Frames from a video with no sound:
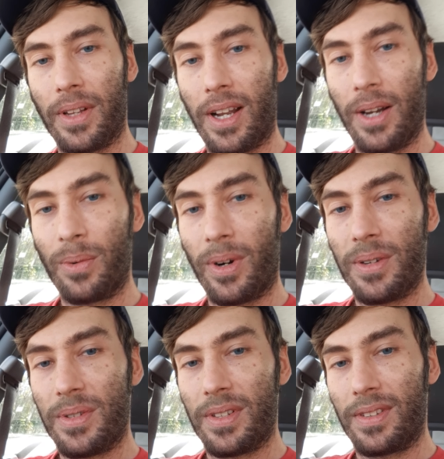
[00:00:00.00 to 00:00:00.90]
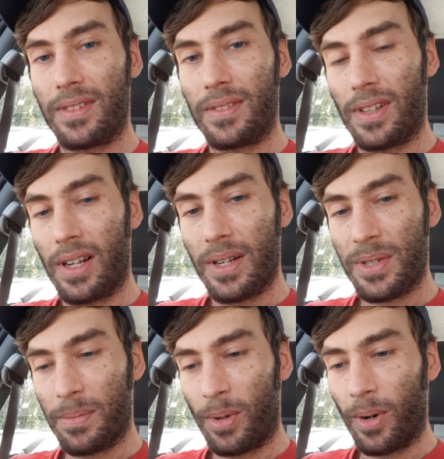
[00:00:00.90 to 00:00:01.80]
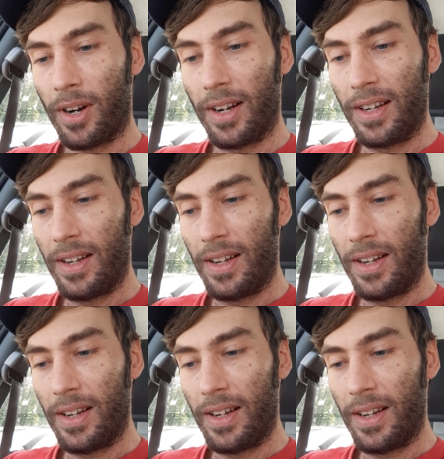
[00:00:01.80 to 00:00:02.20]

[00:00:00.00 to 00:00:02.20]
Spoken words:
kind words and support.